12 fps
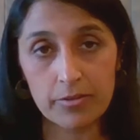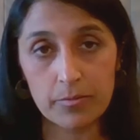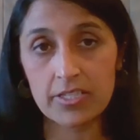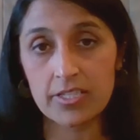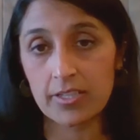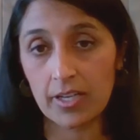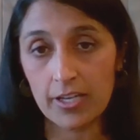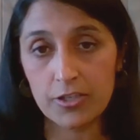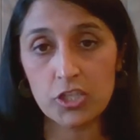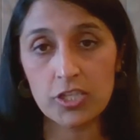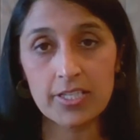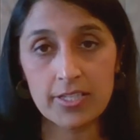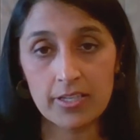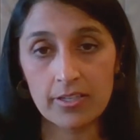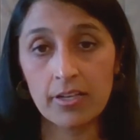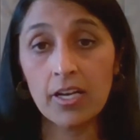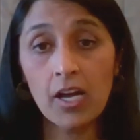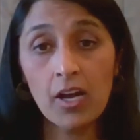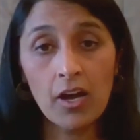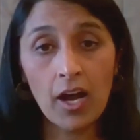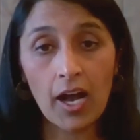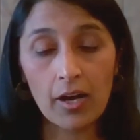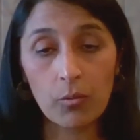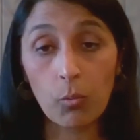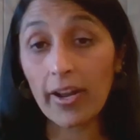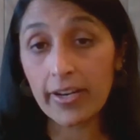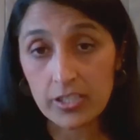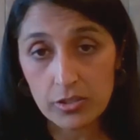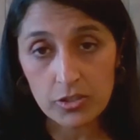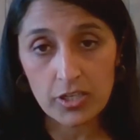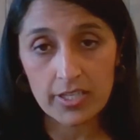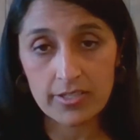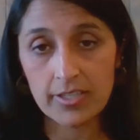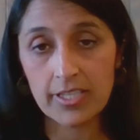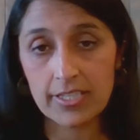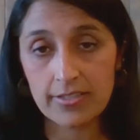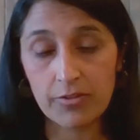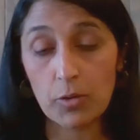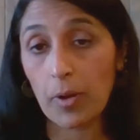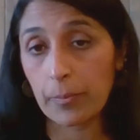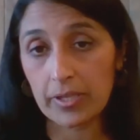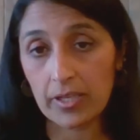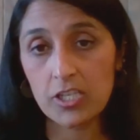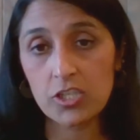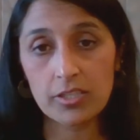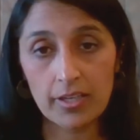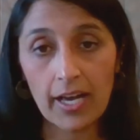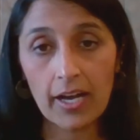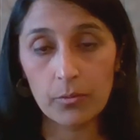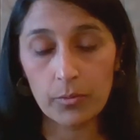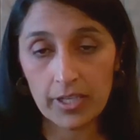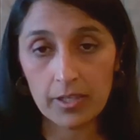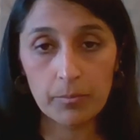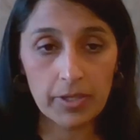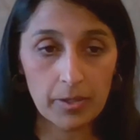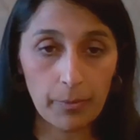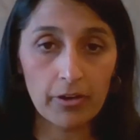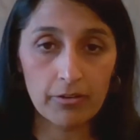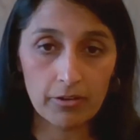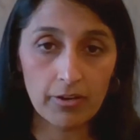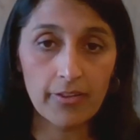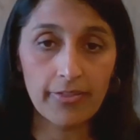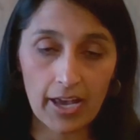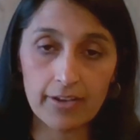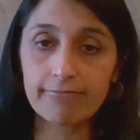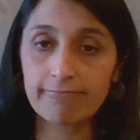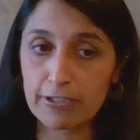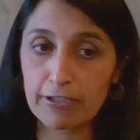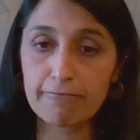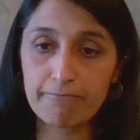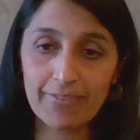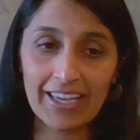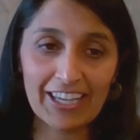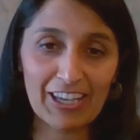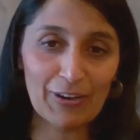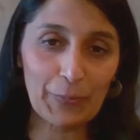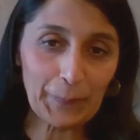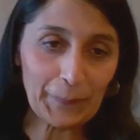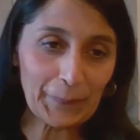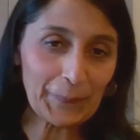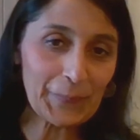governments and countries in wanting to address the needs of their population and how we can be a partner in that. So thank you.